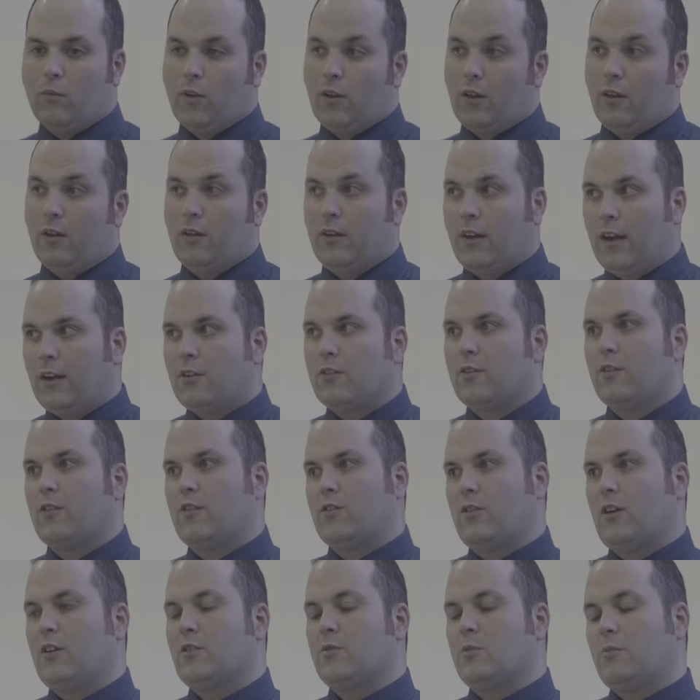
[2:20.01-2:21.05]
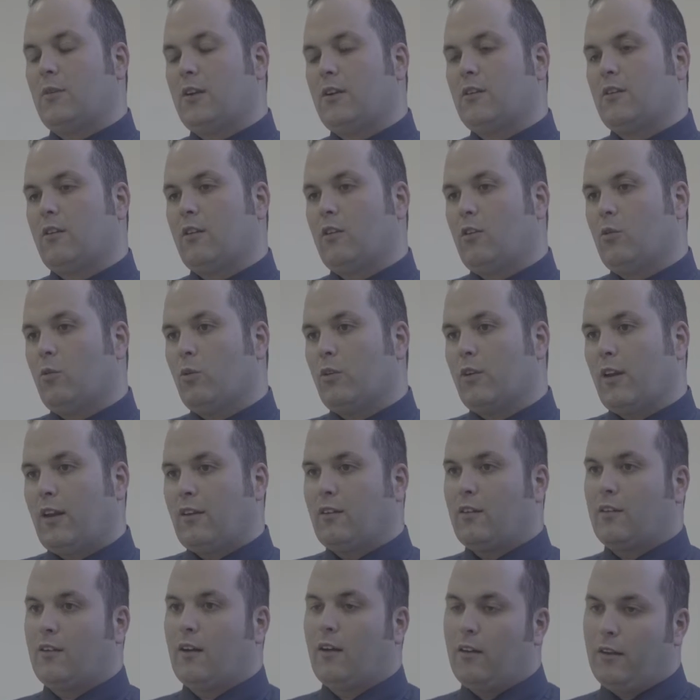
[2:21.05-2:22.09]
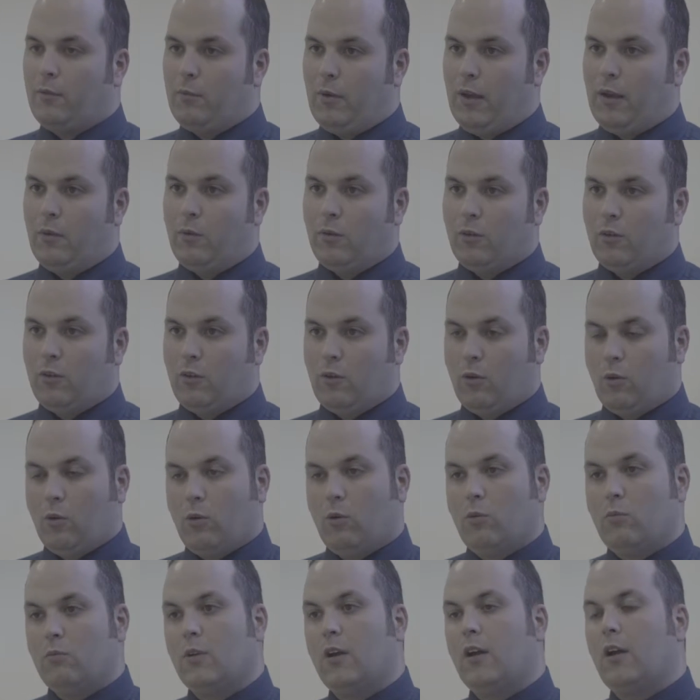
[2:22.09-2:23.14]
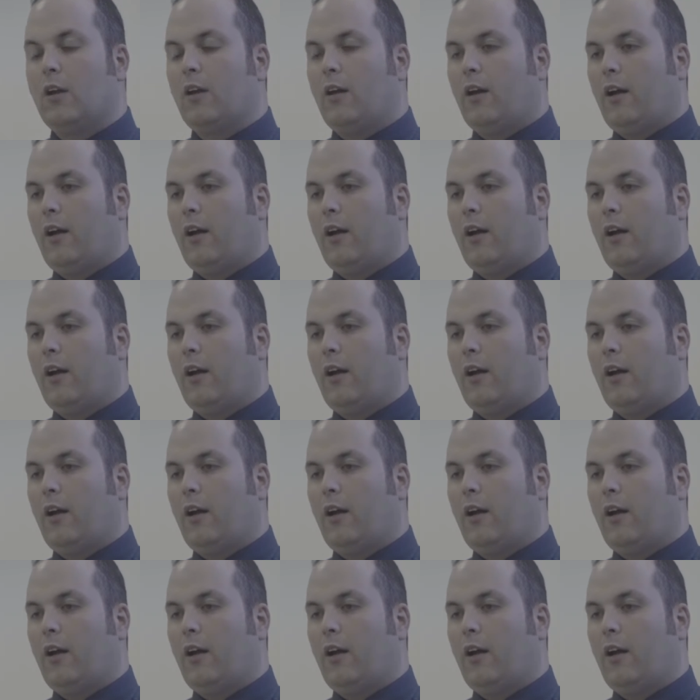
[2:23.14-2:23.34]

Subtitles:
that the nature of estrangement means that you won't necessarily be able to go home